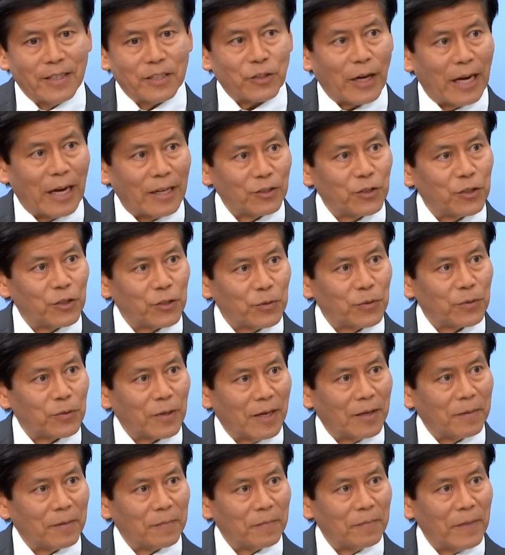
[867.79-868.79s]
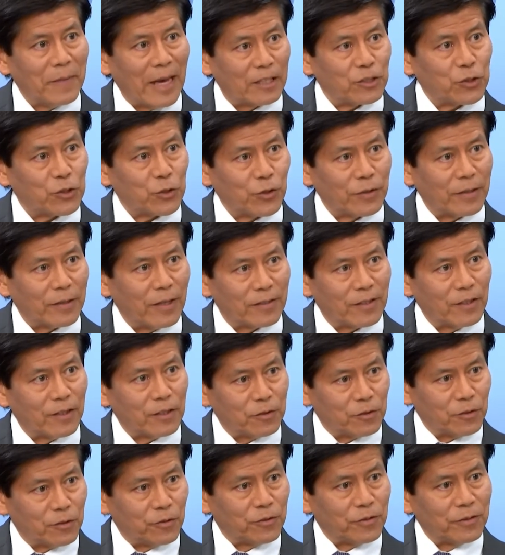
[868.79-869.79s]
trying to make sure that
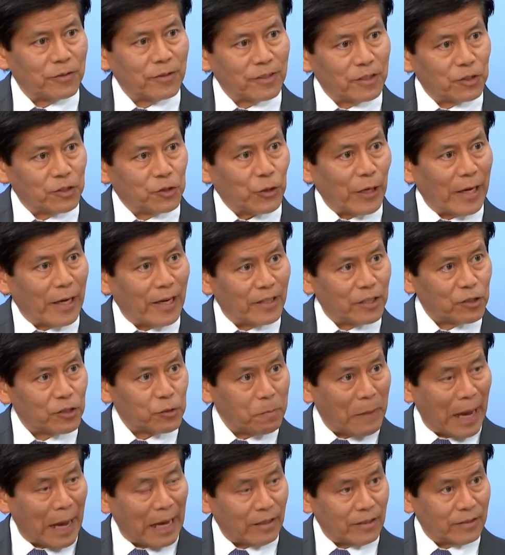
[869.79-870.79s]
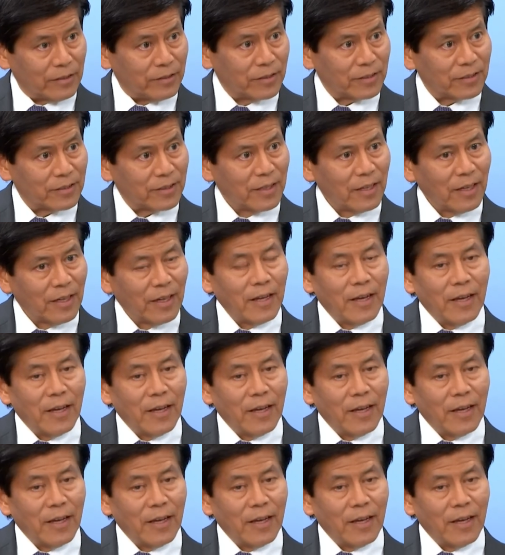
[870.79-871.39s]
the trade is balanced.